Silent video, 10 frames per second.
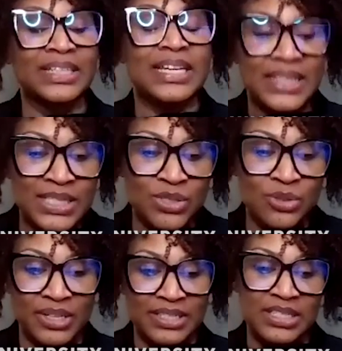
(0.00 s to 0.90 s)
lead this
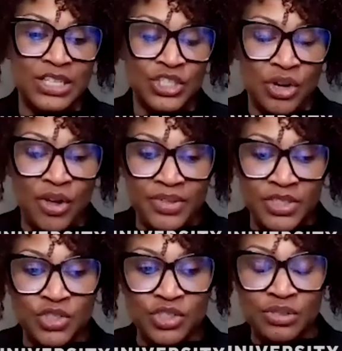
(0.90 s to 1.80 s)
organization on
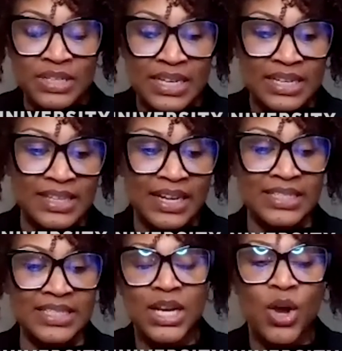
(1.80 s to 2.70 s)
this journey that I
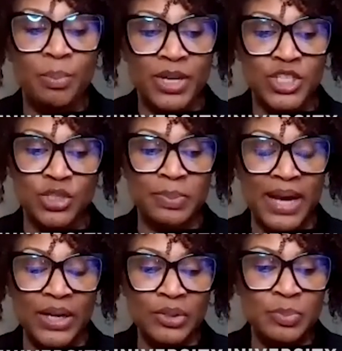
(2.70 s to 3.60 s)
didn't know much
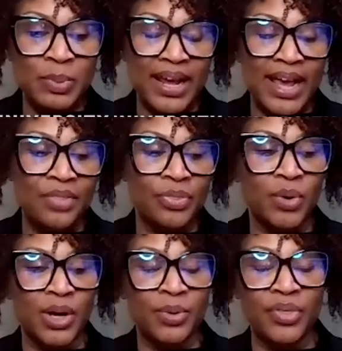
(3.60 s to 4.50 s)
about, but I had the
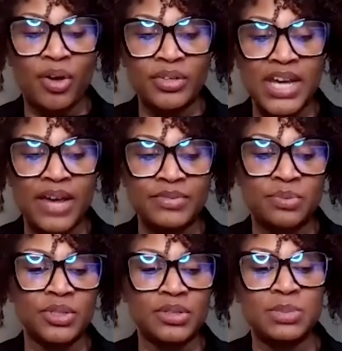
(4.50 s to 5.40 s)
wherewithal to have
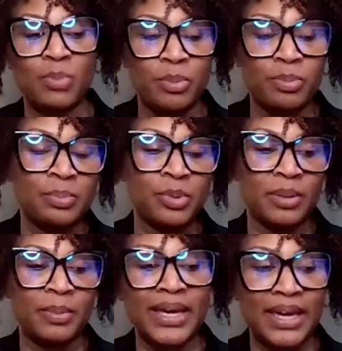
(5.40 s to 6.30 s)
some really smart people
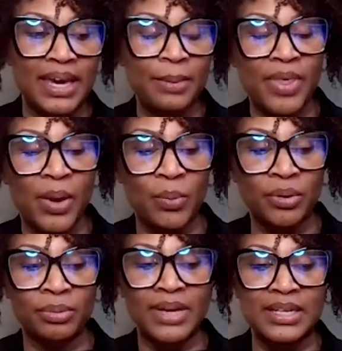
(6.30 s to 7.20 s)
in my camp that were
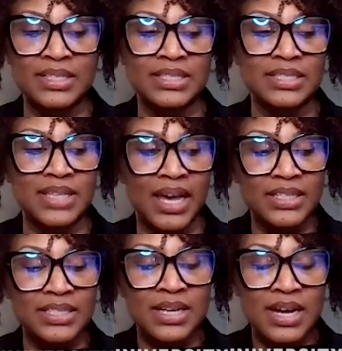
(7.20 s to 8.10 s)
creating
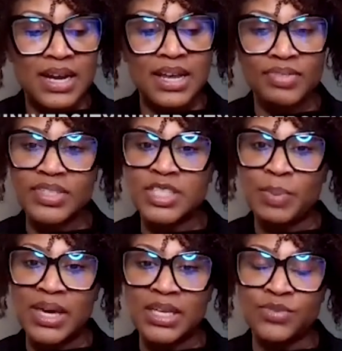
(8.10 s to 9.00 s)
success in this
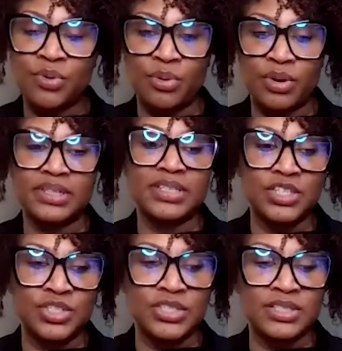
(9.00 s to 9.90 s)
space for
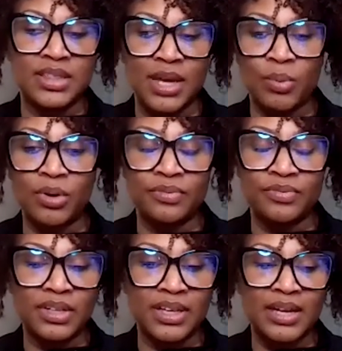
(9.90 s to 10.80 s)
organizations that they were
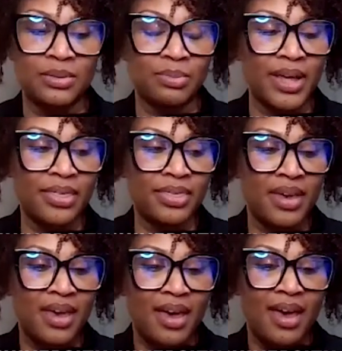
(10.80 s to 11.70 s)
affiliated with.
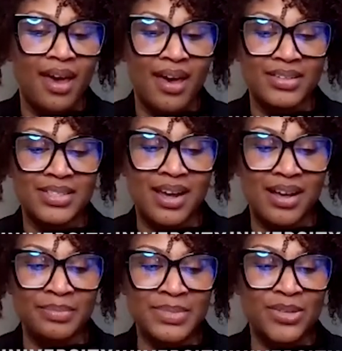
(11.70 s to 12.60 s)
And
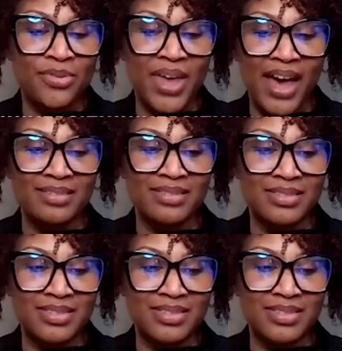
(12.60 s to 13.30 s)
so that